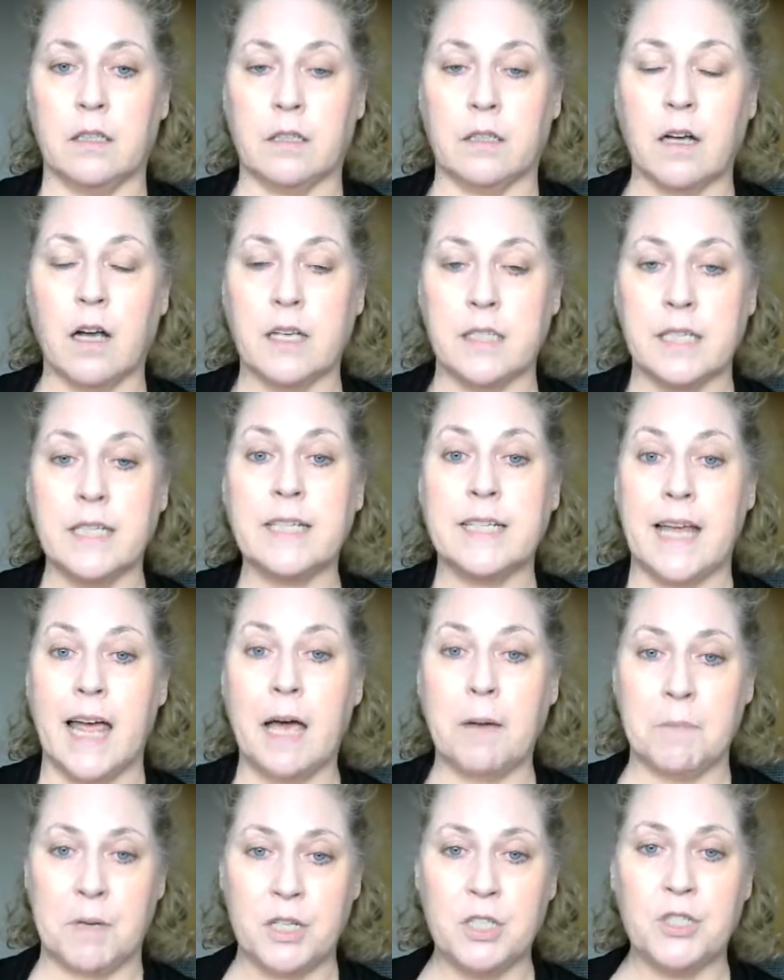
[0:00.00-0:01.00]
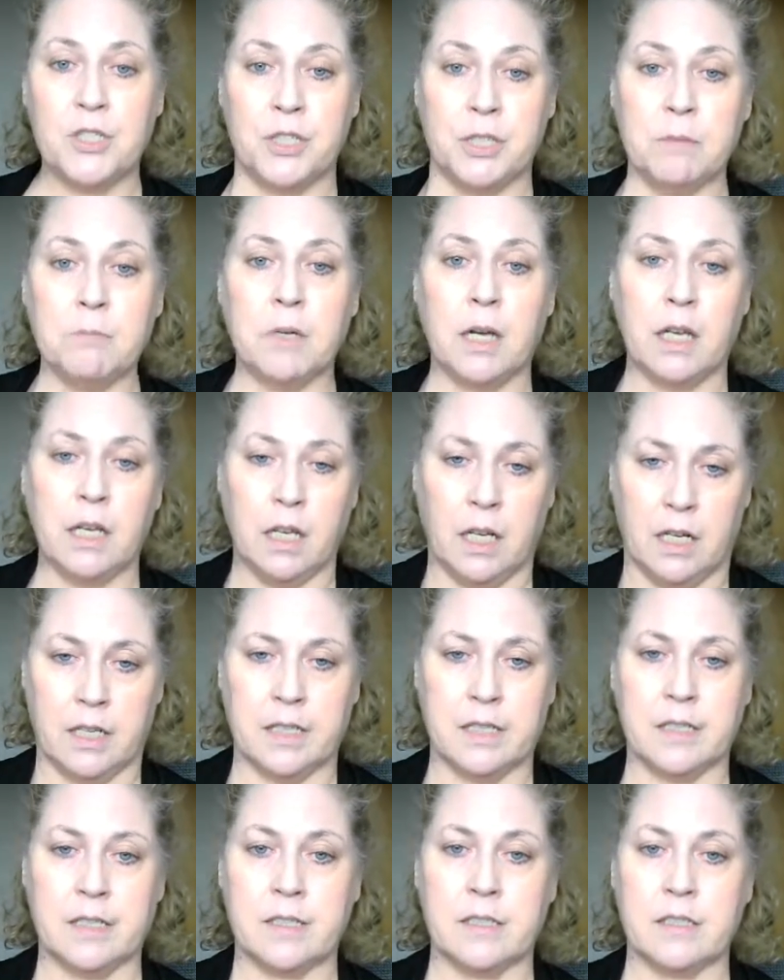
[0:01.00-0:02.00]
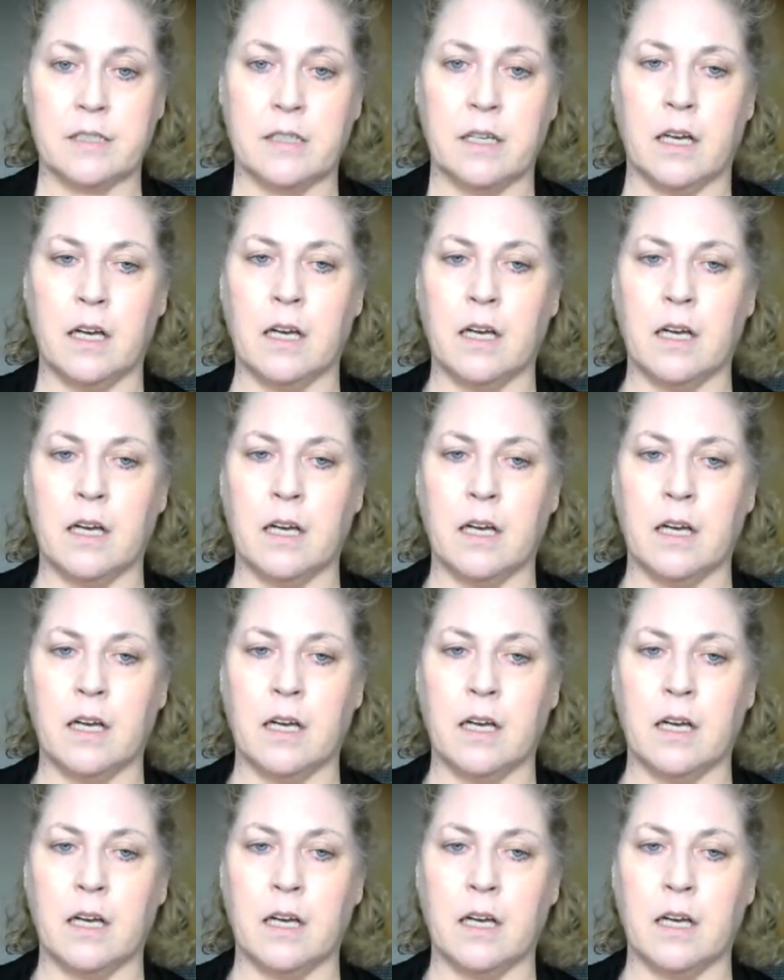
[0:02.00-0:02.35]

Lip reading: causing damage to my lungs.